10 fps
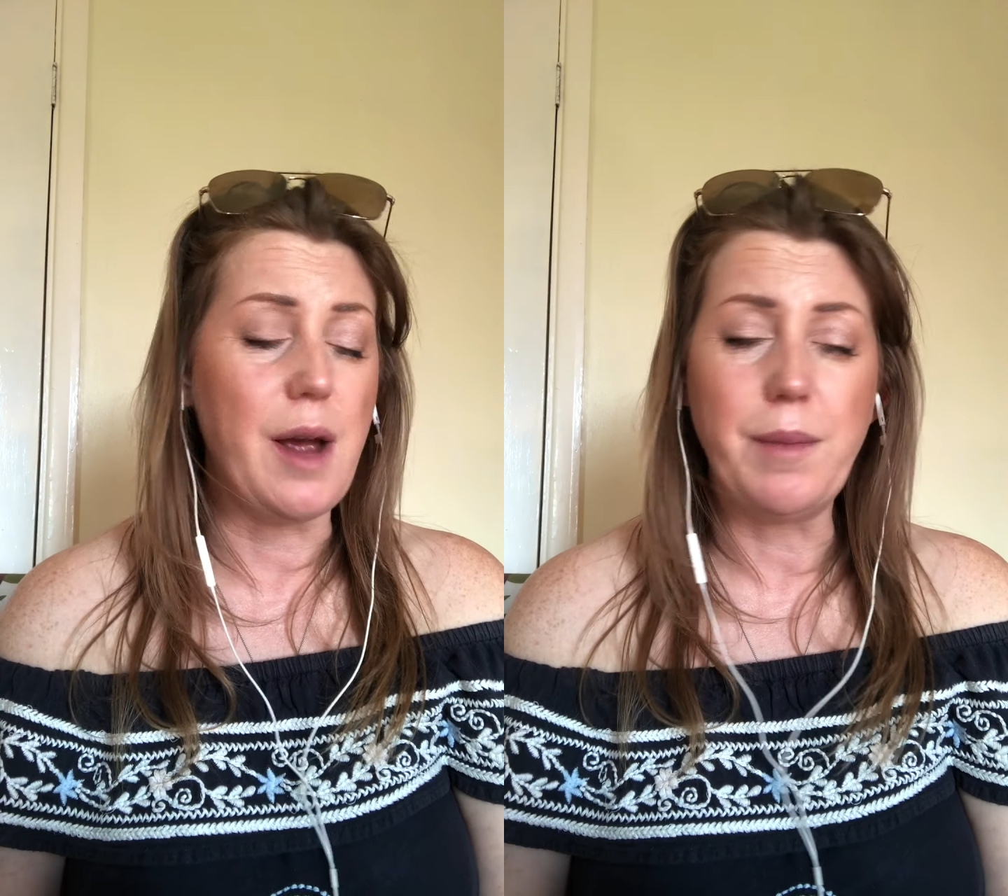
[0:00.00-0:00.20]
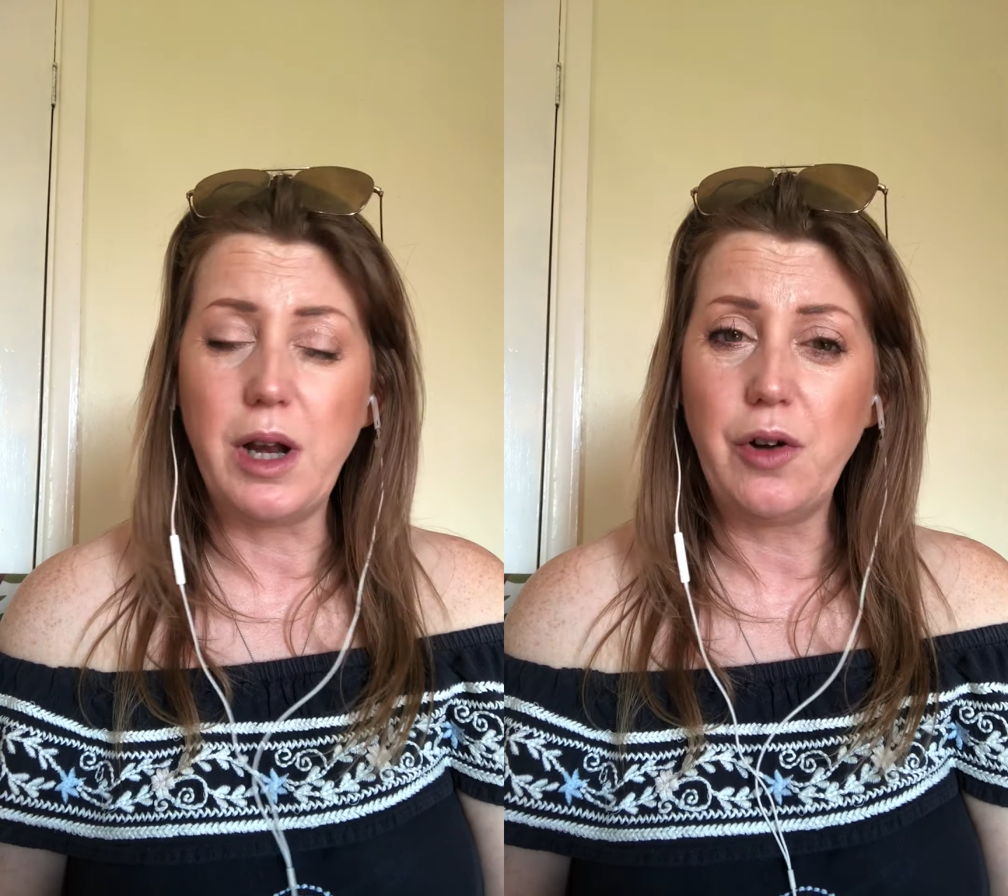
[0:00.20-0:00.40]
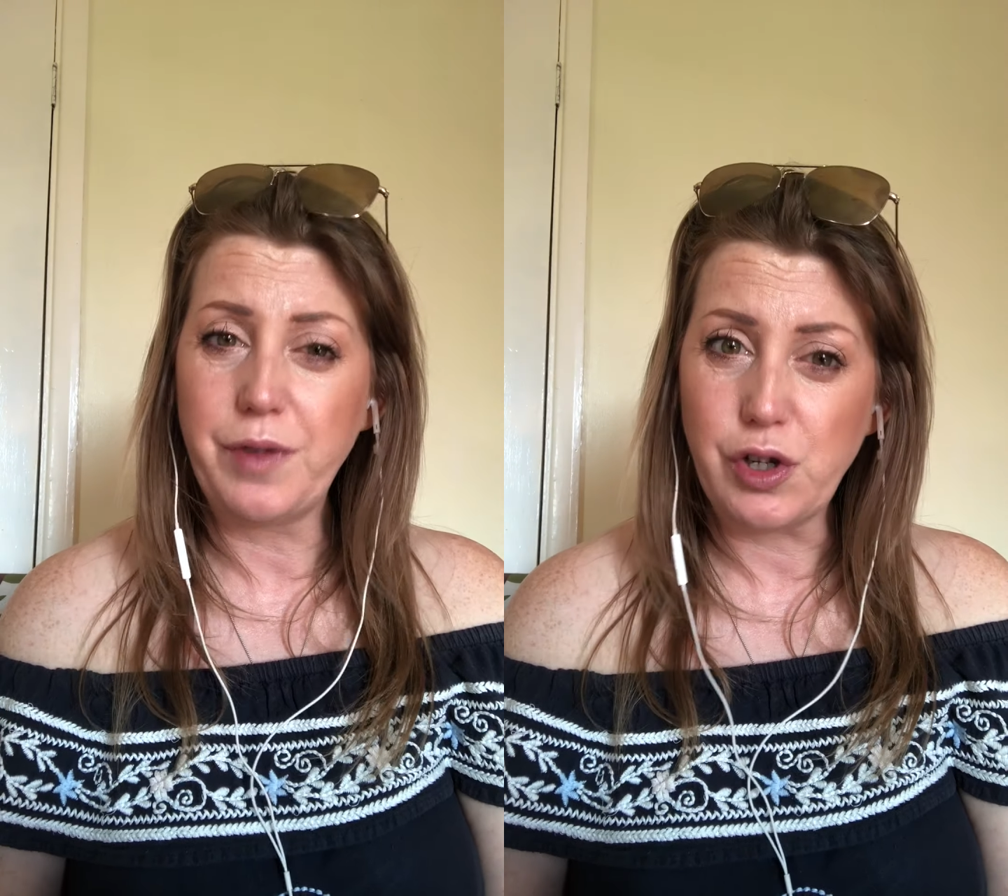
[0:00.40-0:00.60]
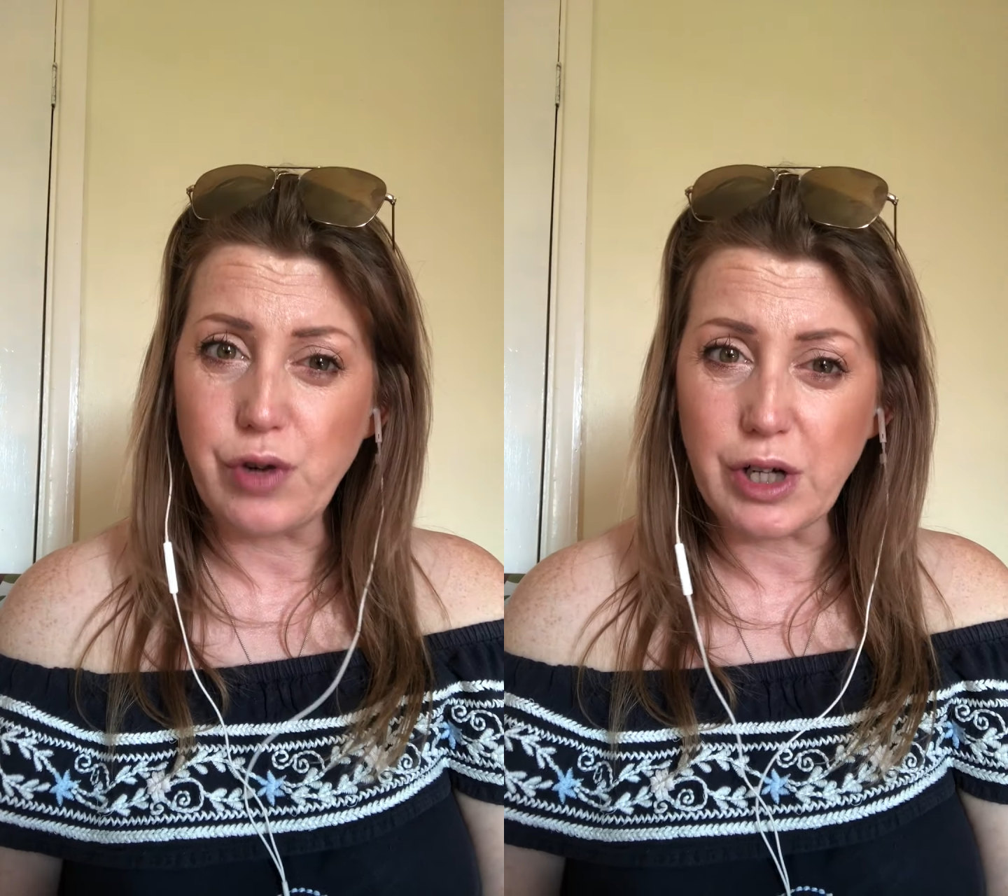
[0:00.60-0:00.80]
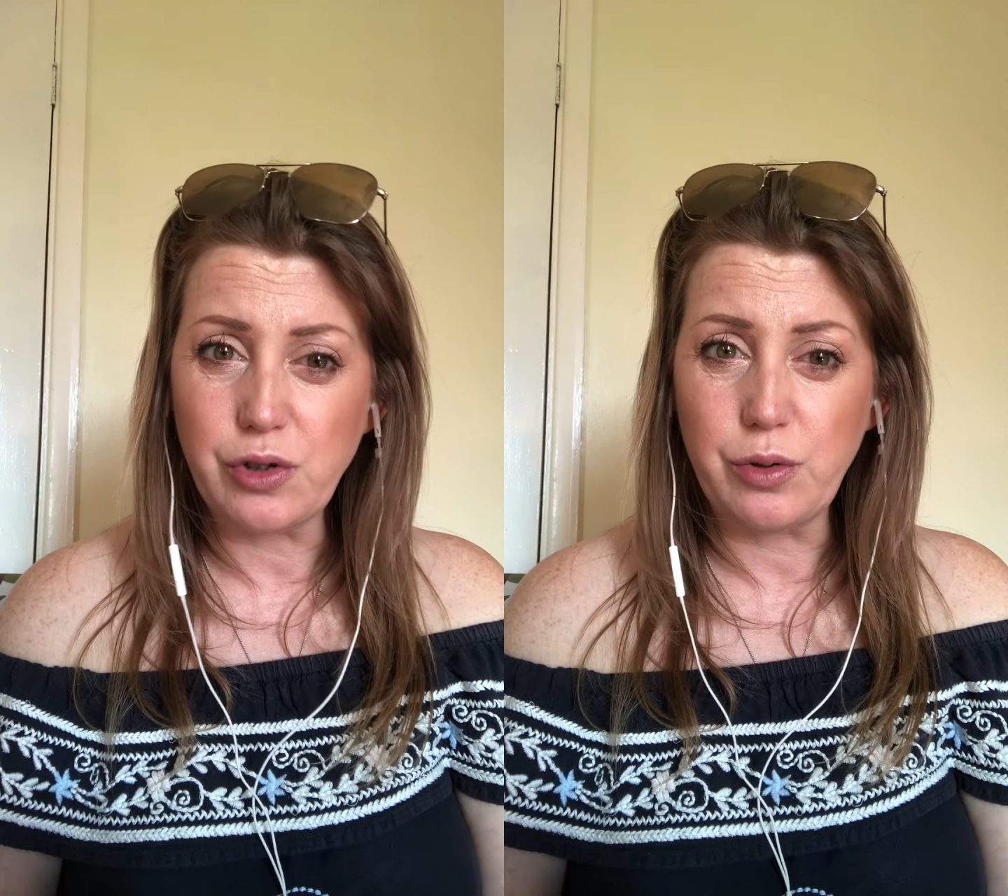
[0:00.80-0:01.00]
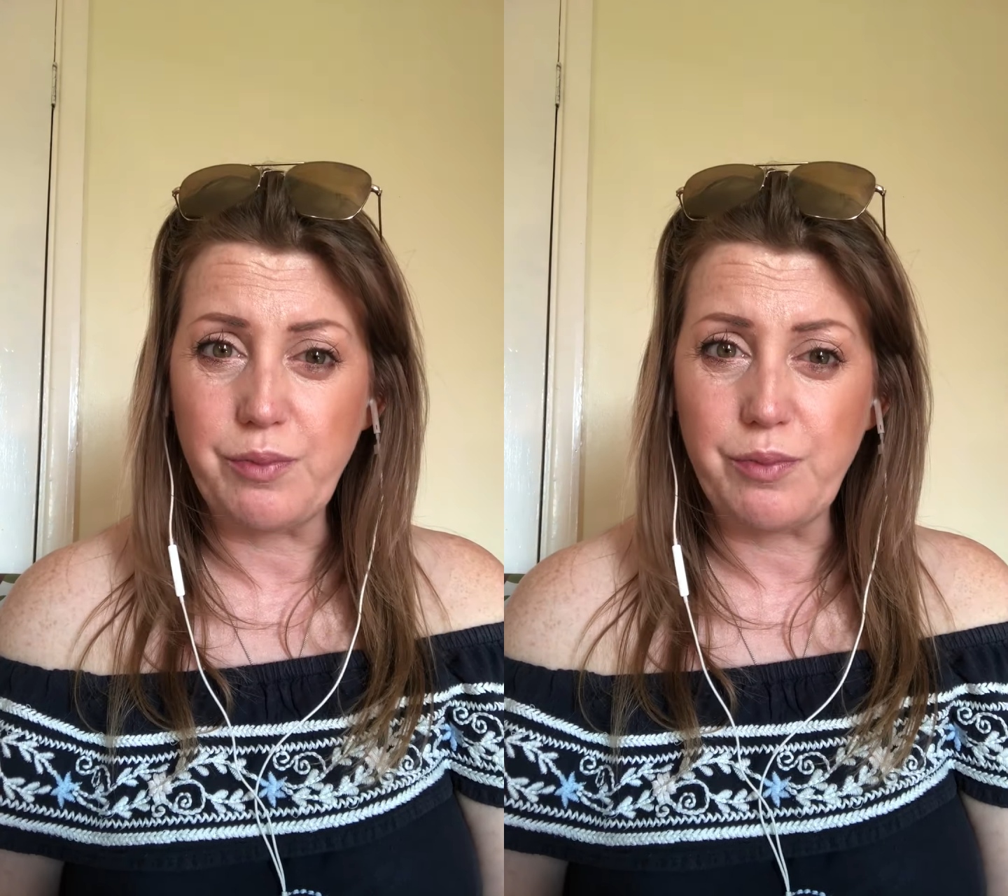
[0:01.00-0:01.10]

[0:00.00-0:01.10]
lot of the drugstore